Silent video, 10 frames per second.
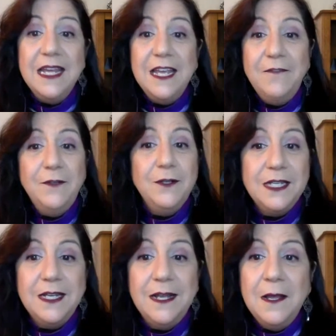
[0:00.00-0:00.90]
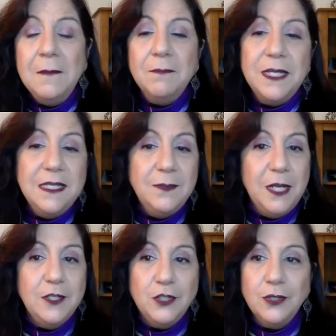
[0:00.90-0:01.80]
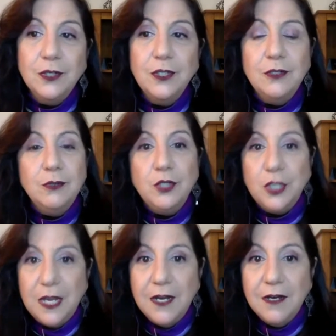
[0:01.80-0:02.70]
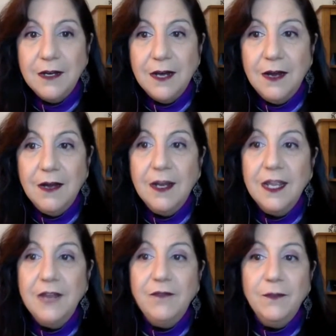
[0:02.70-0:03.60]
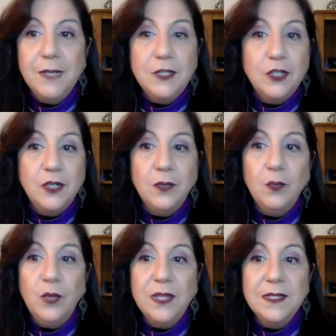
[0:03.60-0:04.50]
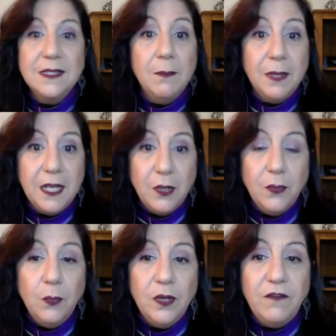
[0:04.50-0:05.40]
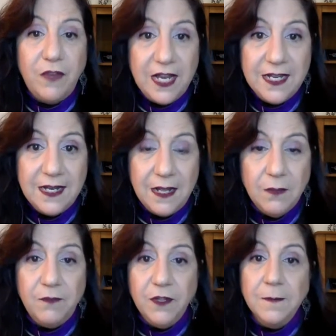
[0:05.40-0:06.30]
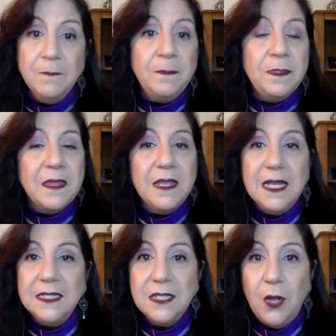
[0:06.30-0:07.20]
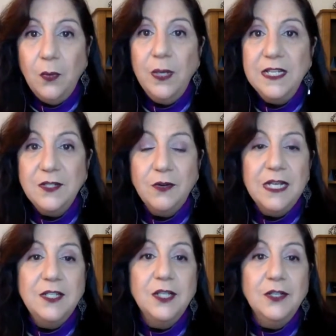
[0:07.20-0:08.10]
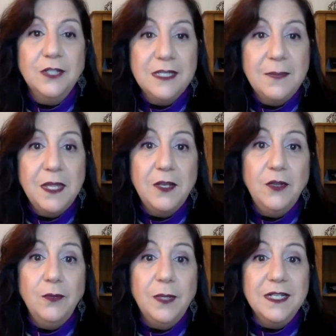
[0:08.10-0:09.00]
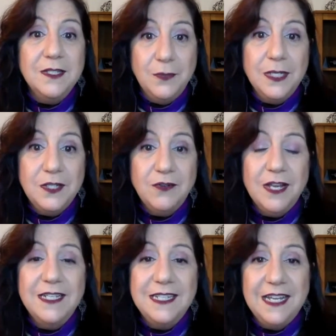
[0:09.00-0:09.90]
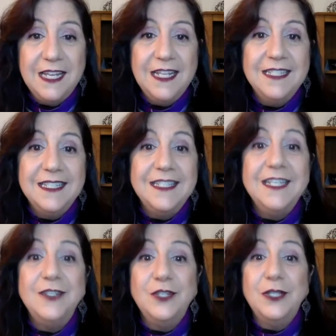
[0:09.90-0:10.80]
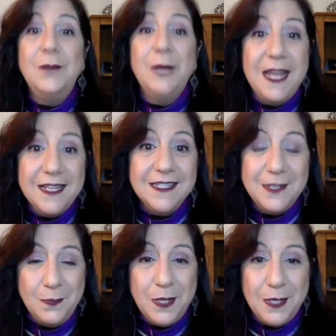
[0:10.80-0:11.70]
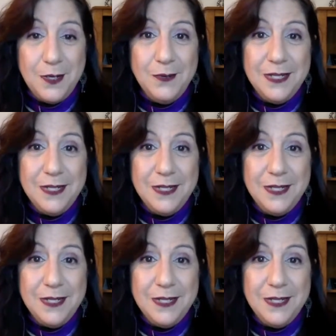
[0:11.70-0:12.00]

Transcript: If you did, please make sure you share our information with somebody who would find it helpful. It's always great to learn something new, but it's always great to teach somebody else something new.